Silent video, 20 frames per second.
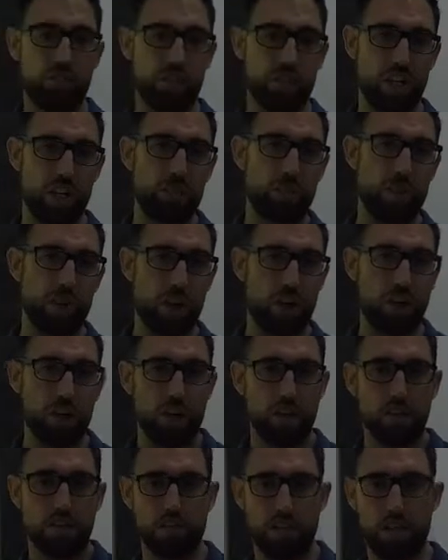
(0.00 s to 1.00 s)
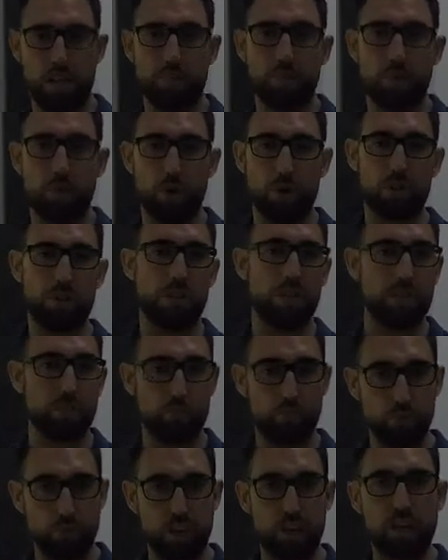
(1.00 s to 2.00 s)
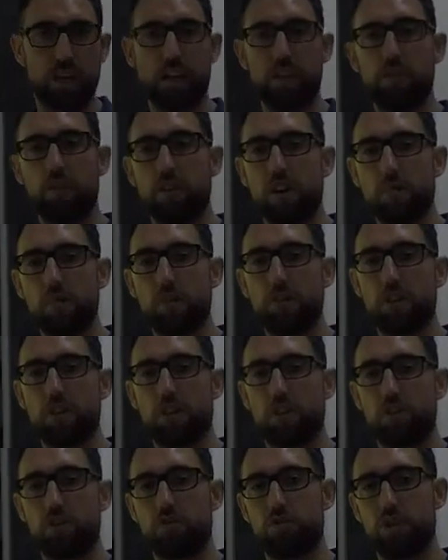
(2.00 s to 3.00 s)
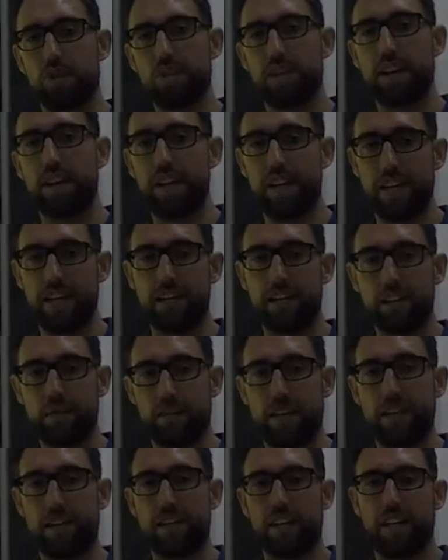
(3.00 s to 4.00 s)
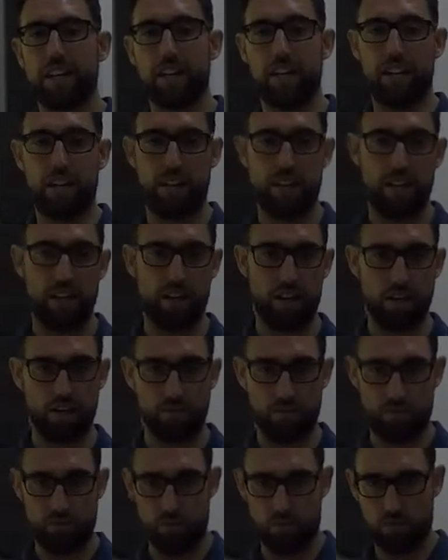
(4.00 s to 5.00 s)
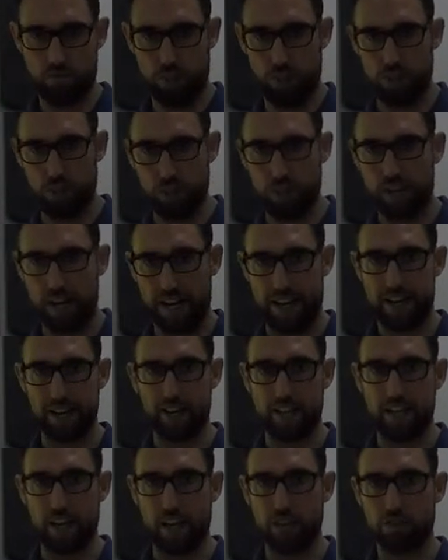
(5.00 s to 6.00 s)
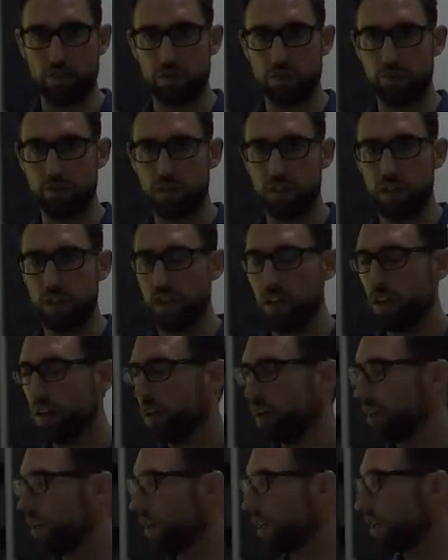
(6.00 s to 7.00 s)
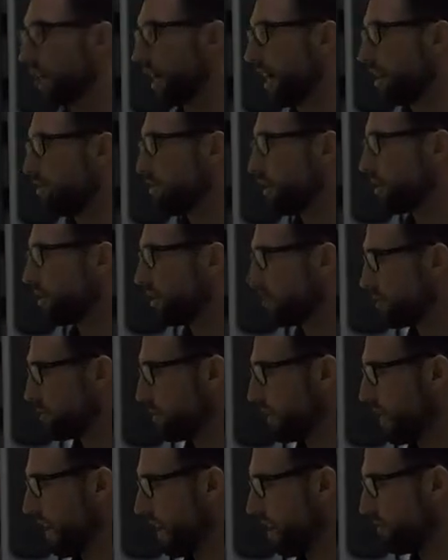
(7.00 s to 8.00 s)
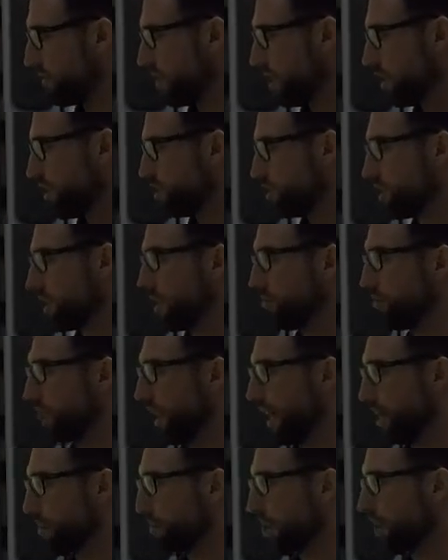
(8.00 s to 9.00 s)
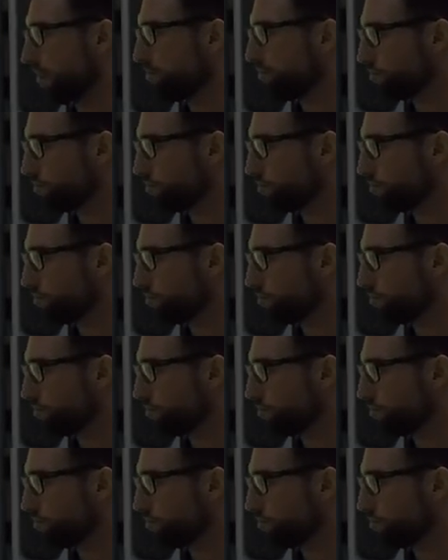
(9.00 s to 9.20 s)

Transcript: cheaper to import it, to bring it from other countries than it is to make it in the UK itself, okay, because we have cheap labour.